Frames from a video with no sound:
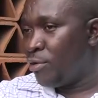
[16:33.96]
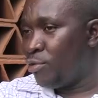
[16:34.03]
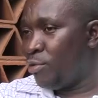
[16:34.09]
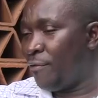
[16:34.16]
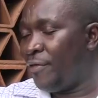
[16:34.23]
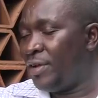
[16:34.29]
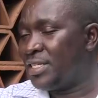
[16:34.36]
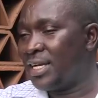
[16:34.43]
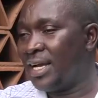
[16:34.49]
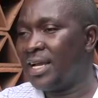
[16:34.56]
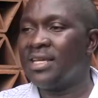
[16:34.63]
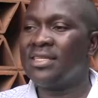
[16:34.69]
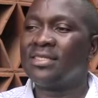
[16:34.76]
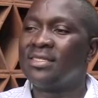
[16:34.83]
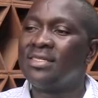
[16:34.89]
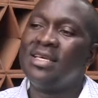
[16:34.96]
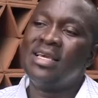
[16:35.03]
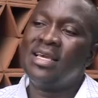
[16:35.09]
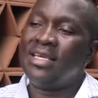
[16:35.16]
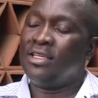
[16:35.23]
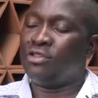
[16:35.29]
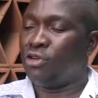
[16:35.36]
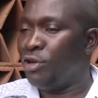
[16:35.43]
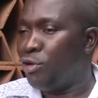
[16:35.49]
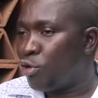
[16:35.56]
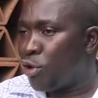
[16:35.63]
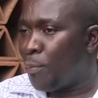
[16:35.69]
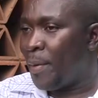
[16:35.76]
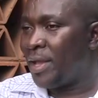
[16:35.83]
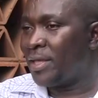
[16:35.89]
who you are fighting against is already
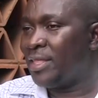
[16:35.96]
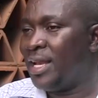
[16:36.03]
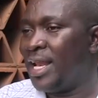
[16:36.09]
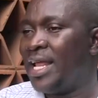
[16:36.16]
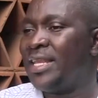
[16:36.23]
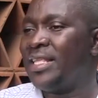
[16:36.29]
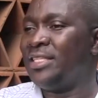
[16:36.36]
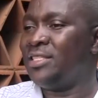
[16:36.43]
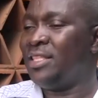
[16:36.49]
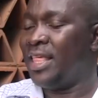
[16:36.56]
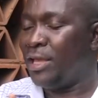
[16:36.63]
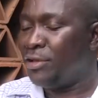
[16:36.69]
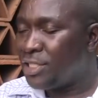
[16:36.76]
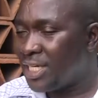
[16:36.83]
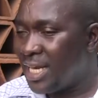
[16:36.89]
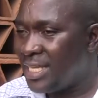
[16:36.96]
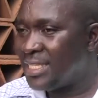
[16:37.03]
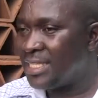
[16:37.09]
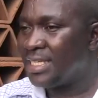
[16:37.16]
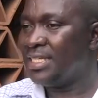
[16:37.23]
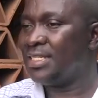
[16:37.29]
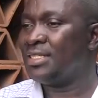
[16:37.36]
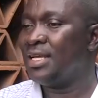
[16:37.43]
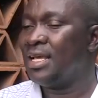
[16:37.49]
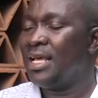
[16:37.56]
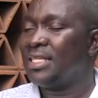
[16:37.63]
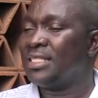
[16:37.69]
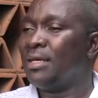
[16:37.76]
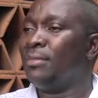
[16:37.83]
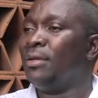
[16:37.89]
occupying the land, they're utilizing it.
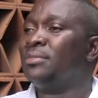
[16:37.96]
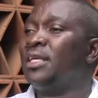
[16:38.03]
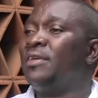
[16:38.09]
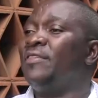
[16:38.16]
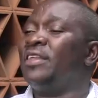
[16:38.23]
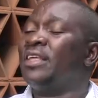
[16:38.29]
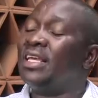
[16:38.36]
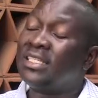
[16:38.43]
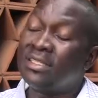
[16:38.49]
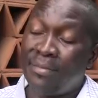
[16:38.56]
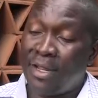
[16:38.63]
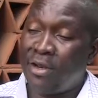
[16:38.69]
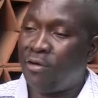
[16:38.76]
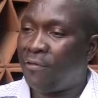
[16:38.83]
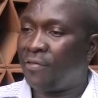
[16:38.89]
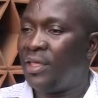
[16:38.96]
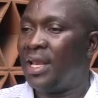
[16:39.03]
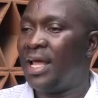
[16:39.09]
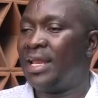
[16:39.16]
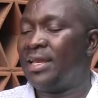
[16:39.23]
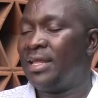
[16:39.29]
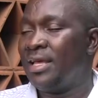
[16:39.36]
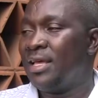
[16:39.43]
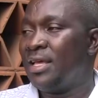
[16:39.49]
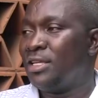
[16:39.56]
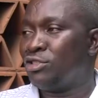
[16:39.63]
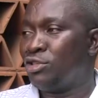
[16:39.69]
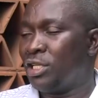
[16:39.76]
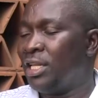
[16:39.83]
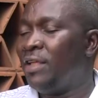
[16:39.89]
Sometimes they're even getting money off the land.
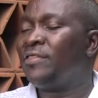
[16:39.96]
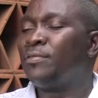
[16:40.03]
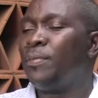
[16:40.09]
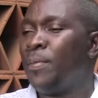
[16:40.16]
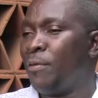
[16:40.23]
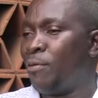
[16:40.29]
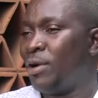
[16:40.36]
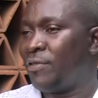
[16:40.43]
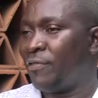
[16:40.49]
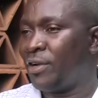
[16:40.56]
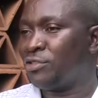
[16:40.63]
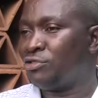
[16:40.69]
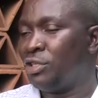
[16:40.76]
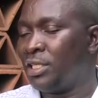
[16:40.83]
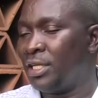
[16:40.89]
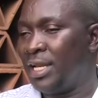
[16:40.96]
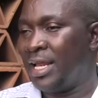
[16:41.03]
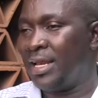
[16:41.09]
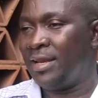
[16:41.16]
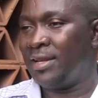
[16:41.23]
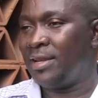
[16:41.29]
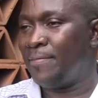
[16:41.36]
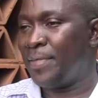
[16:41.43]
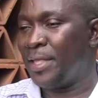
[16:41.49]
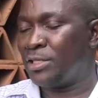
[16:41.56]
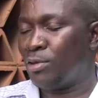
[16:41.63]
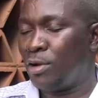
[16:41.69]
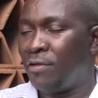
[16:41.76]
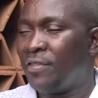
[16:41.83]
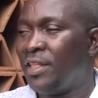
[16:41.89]
So it leaves people quite frustrated, and
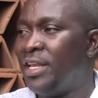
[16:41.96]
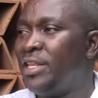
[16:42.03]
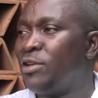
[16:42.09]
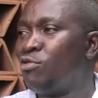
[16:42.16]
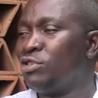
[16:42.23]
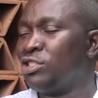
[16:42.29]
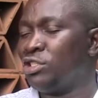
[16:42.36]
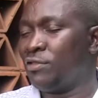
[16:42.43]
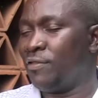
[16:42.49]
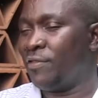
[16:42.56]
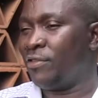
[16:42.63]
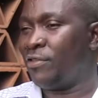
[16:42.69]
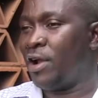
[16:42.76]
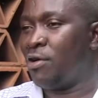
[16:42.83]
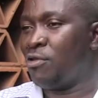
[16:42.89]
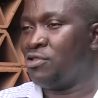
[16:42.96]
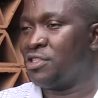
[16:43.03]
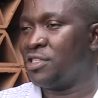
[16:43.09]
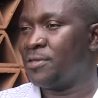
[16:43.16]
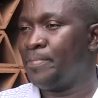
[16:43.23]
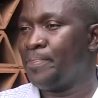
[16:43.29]
it's one of the leading causes of the wrangles.